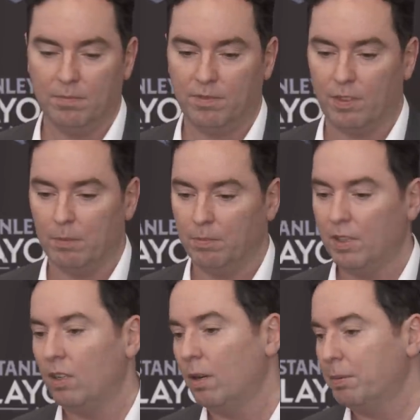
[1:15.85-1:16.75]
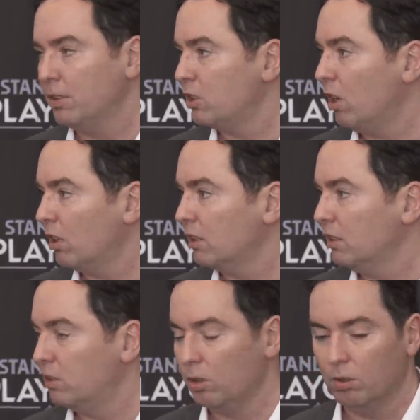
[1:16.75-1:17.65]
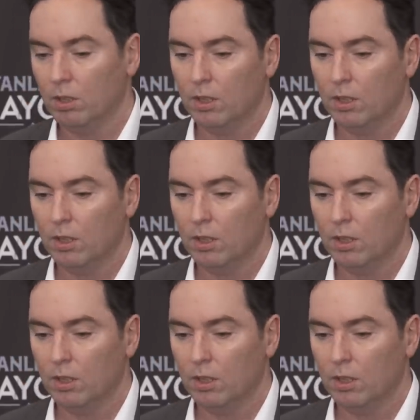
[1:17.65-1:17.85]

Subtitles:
from there up in Stockton. So,